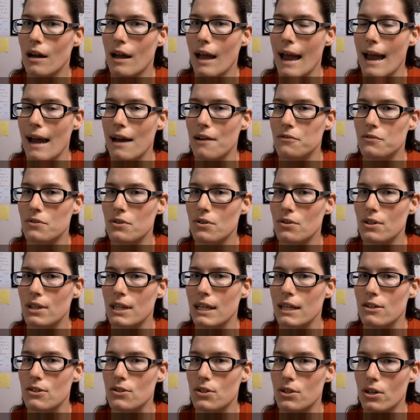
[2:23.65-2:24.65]
after
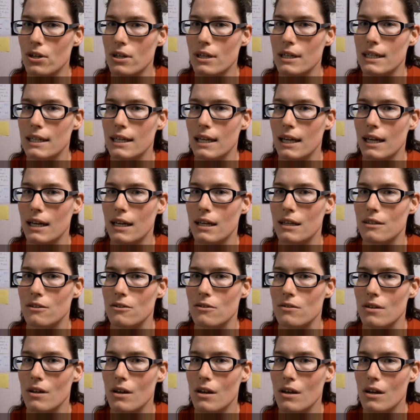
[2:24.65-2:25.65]
these 30 days,